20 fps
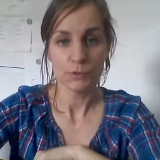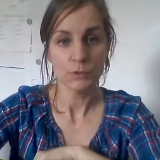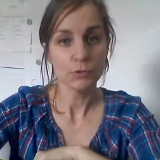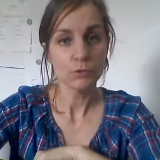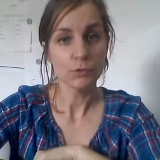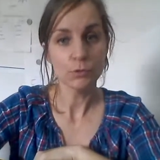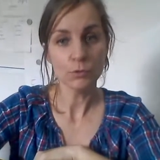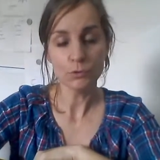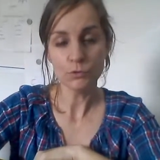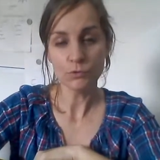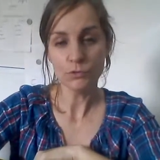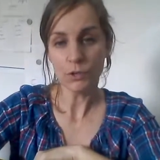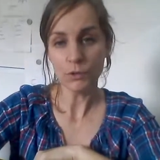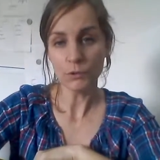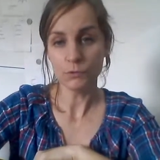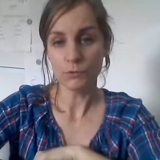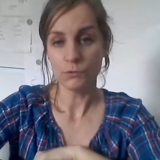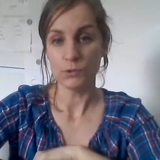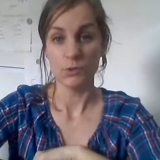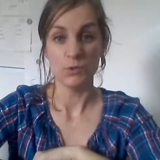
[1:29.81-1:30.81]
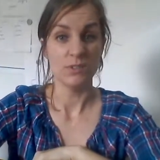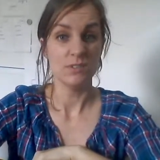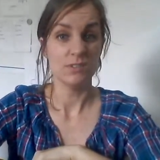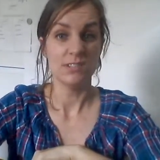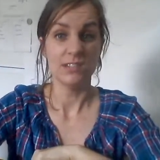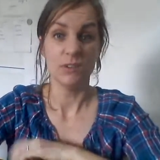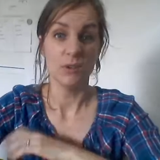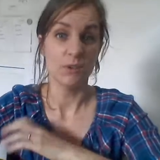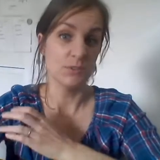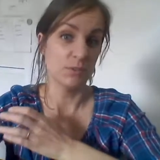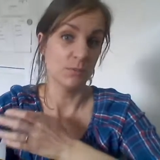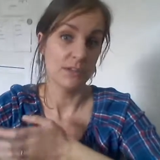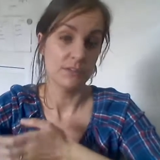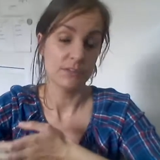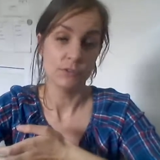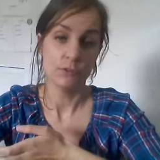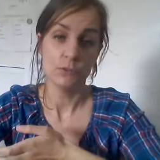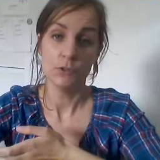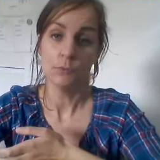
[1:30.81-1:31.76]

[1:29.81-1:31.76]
But you could also do this in lots of ways.